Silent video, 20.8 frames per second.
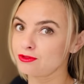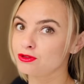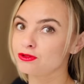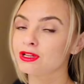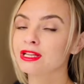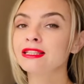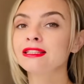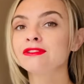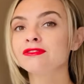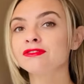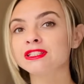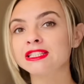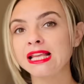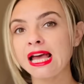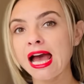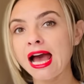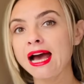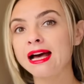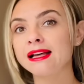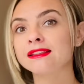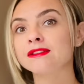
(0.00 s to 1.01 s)
You can even
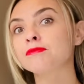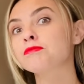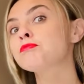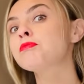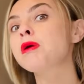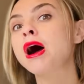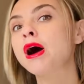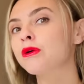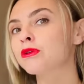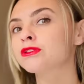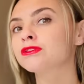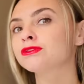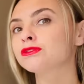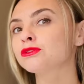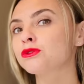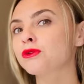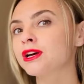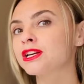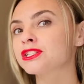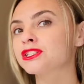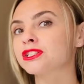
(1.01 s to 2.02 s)
add a powerful
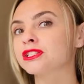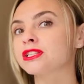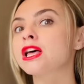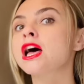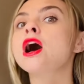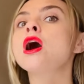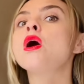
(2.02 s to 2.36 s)
question.